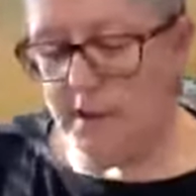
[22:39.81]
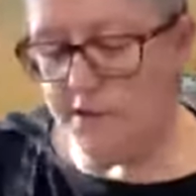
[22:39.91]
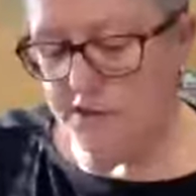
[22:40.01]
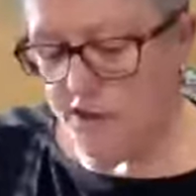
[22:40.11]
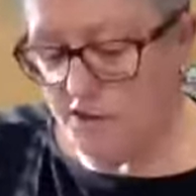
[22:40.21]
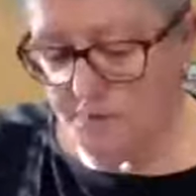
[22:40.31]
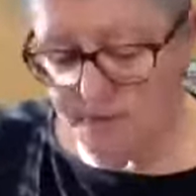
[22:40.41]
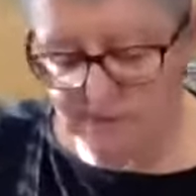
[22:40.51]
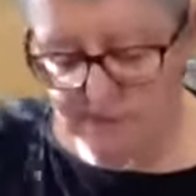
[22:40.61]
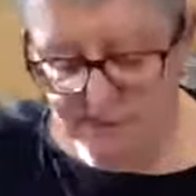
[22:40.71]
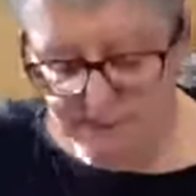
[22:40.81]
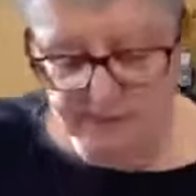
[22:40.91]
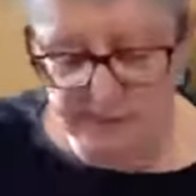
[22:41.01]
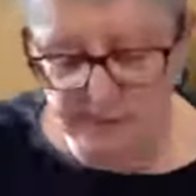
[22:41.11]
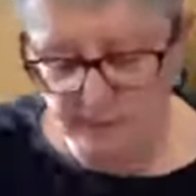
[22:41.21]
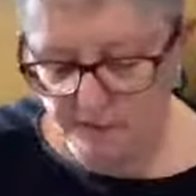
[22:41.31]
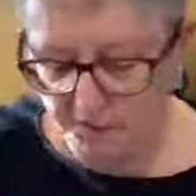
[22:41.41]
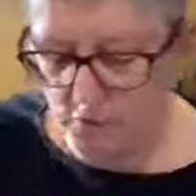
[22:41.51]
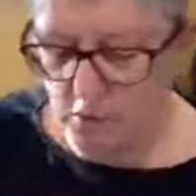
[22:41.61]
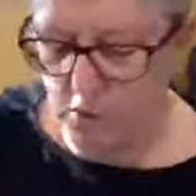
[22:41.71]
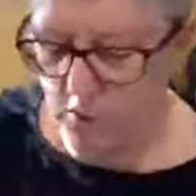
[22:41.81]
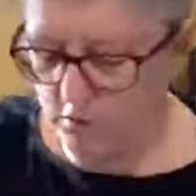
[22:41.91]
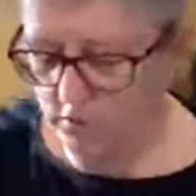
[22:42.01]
the dough's been sitting for